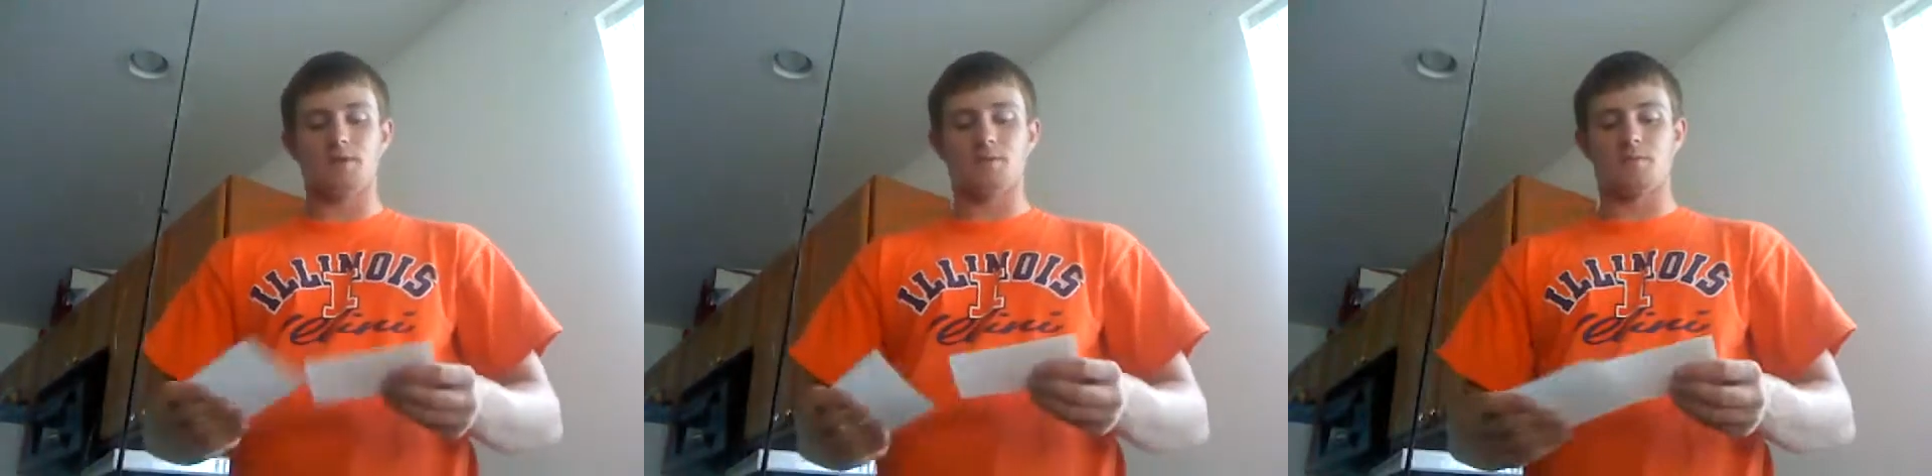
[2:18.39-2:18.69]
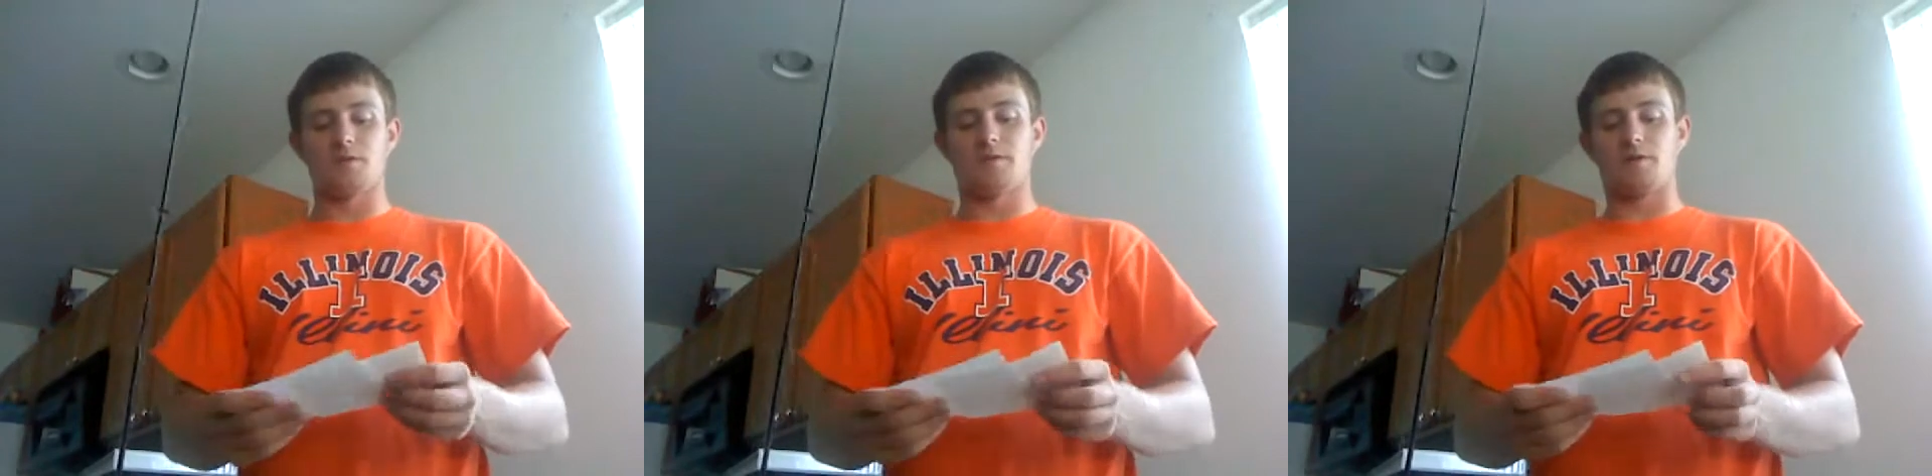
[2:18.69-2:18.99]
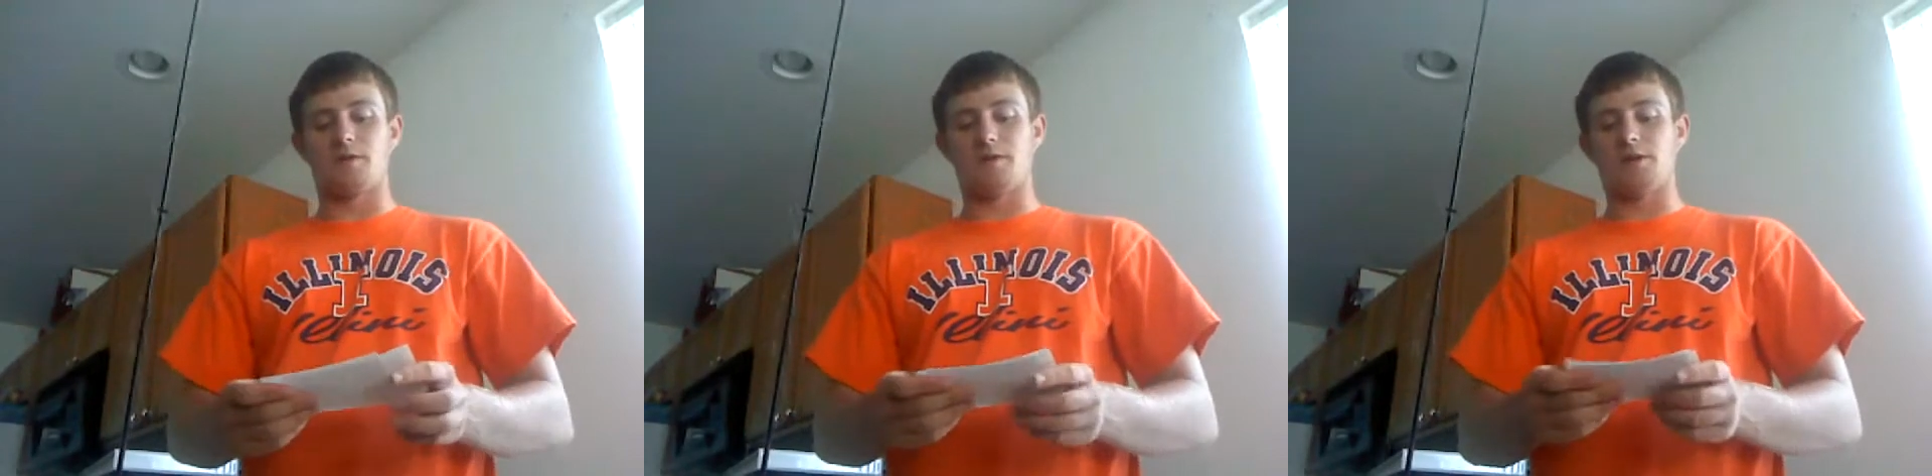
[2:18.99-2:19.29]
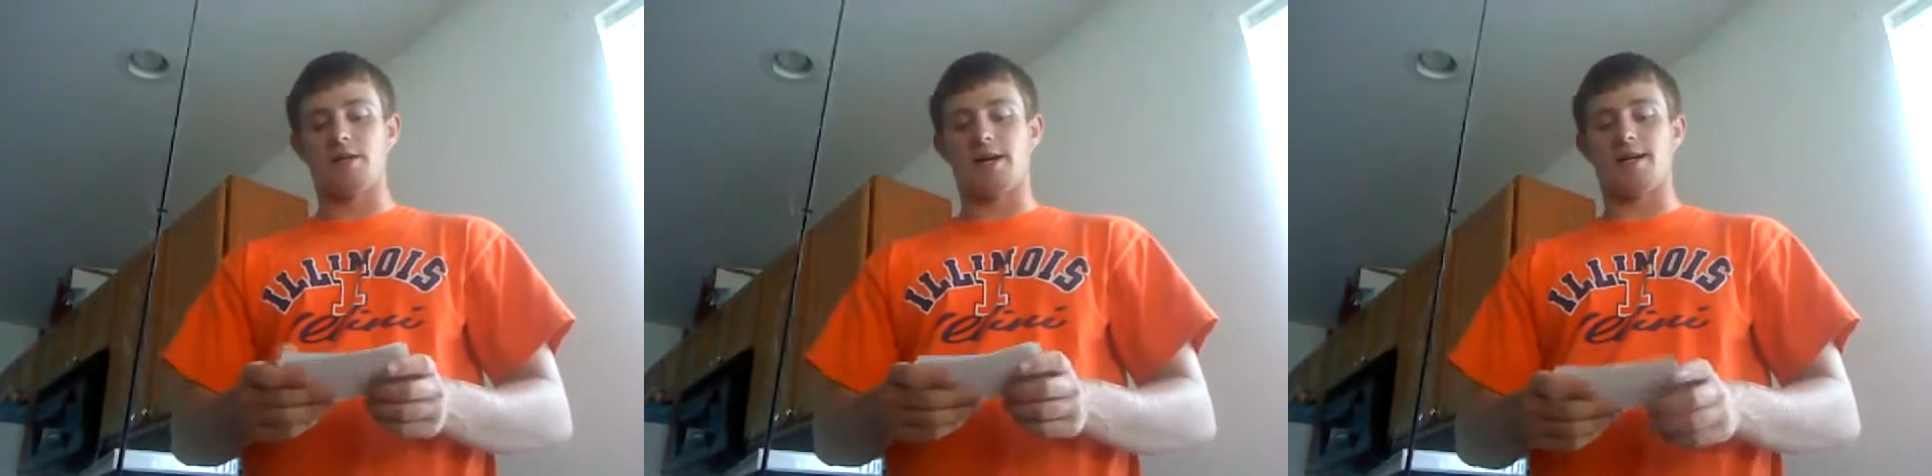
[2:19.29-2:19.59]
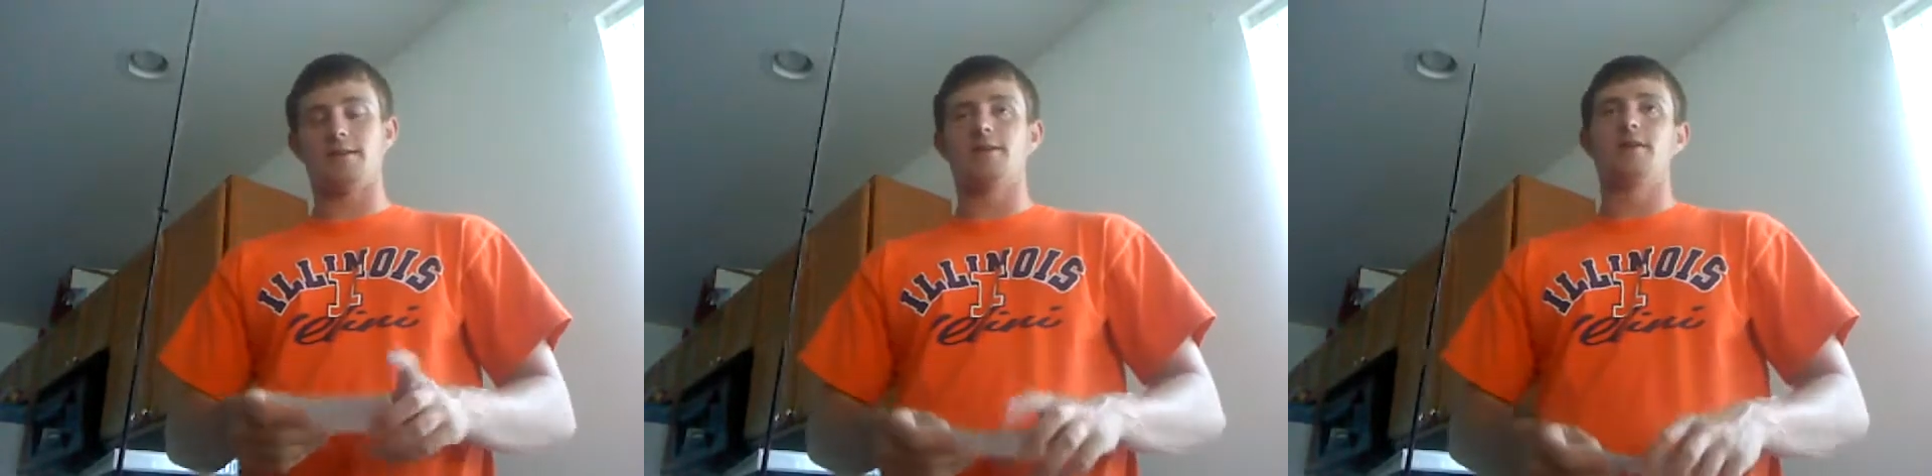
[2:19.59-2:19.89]
The improved clinch
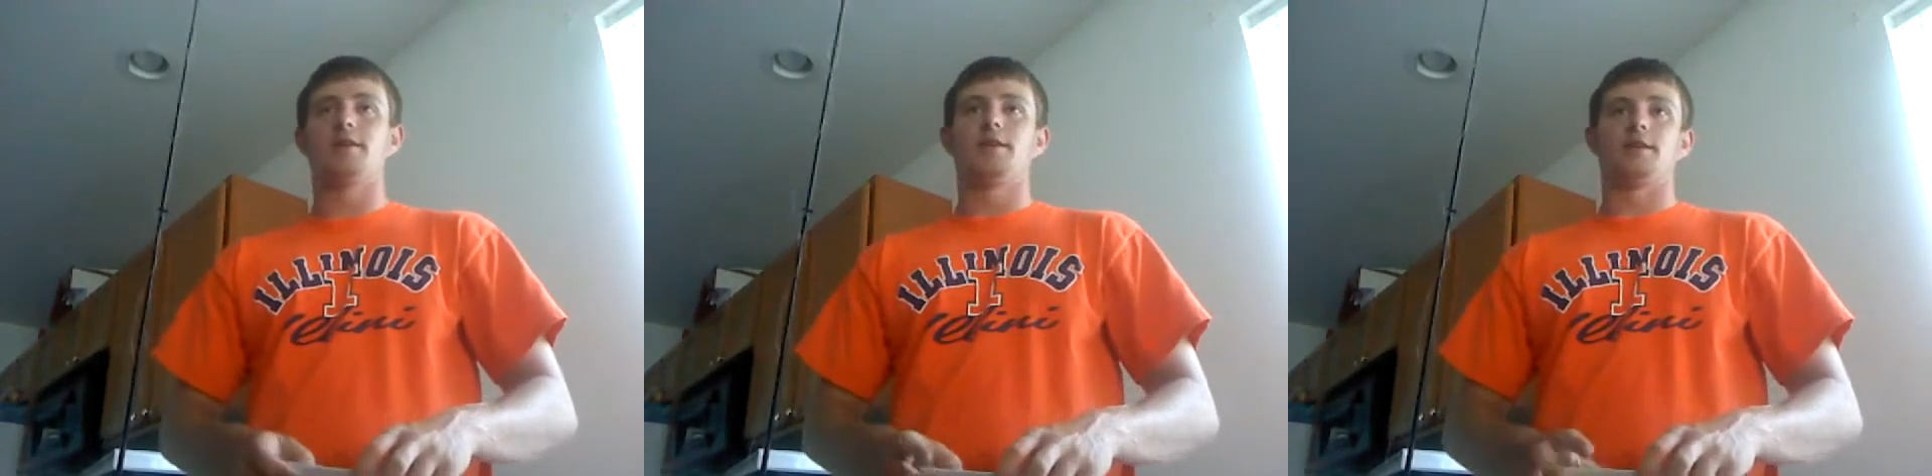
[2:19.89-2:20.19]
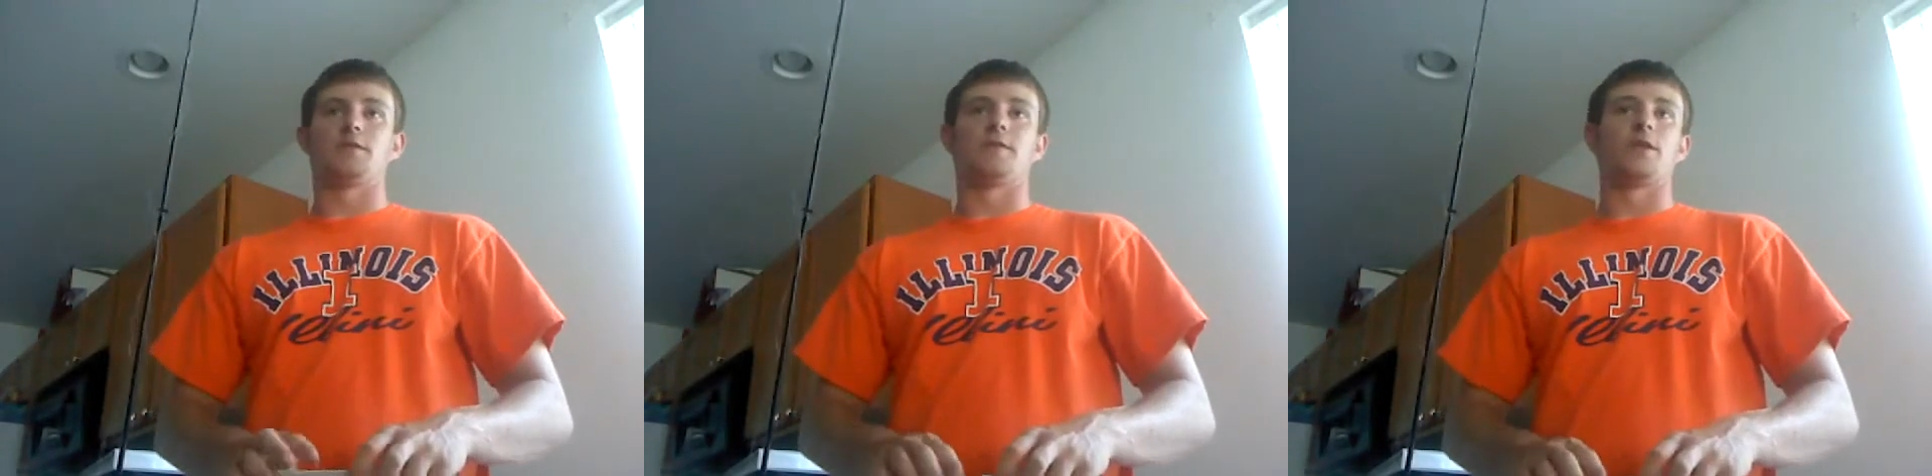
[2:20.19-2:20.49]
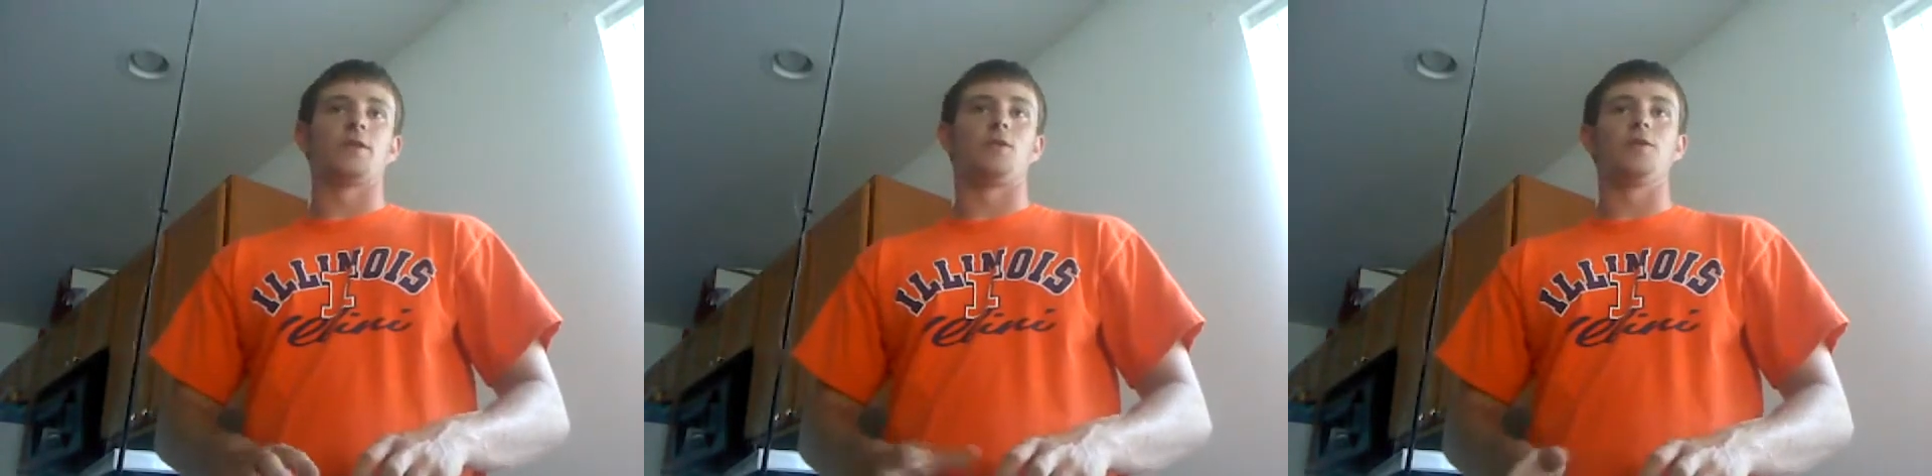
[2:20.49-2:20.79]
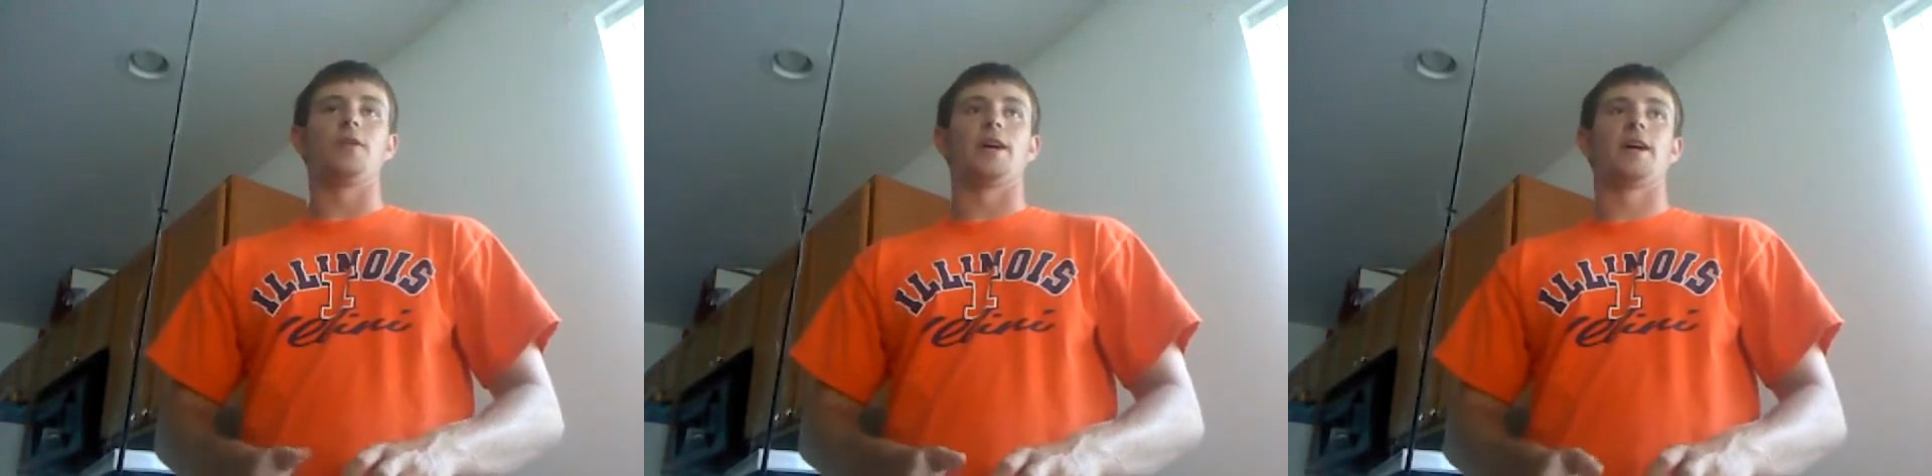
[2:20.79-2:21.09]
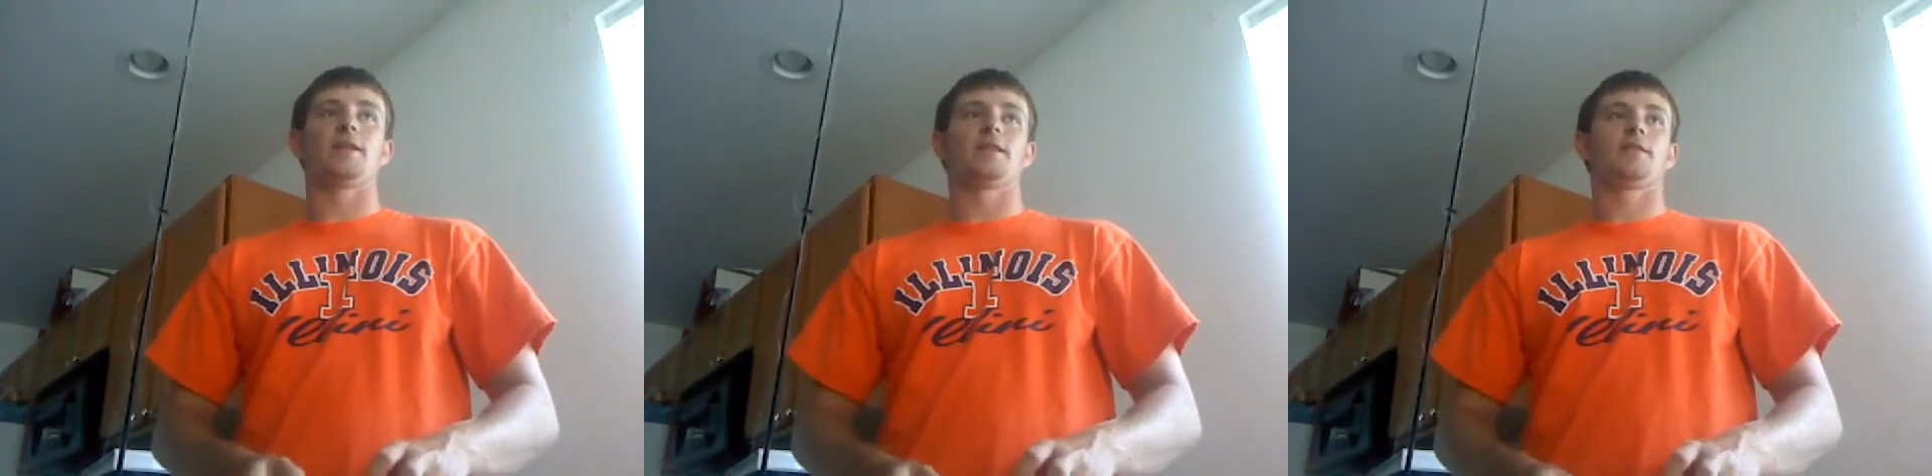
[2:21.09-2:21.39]
knot is a very old
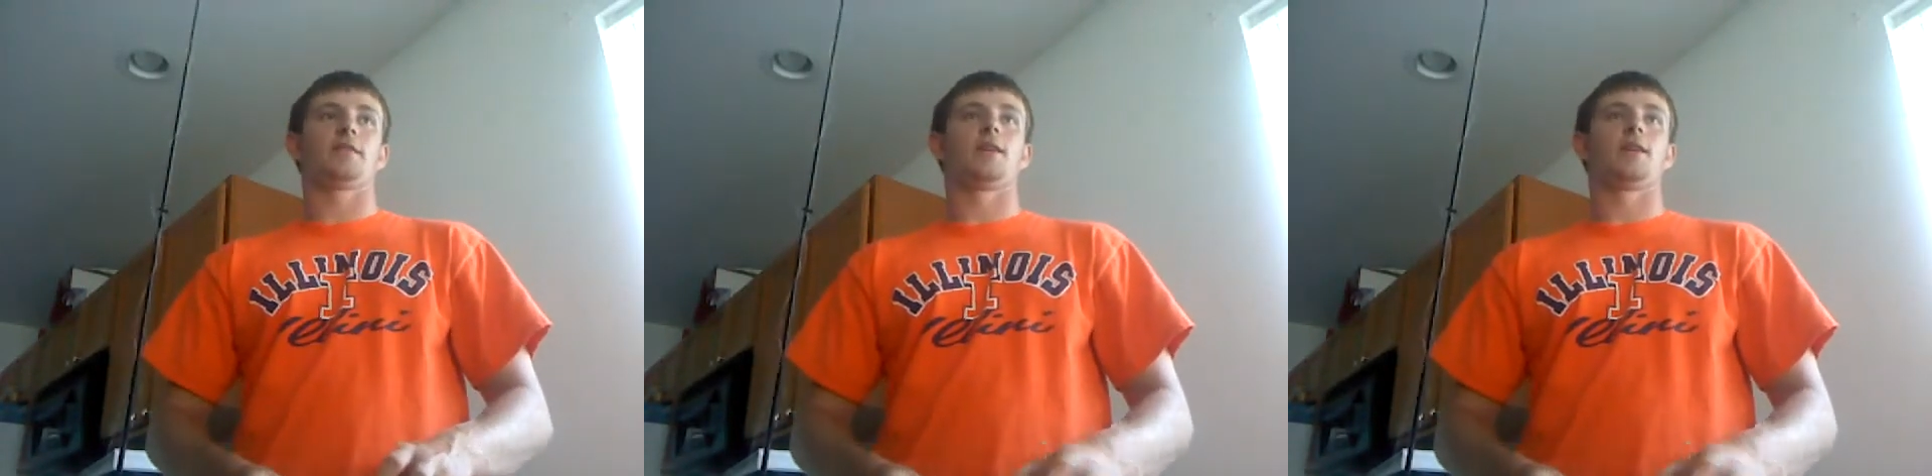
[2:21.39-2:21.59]
knot.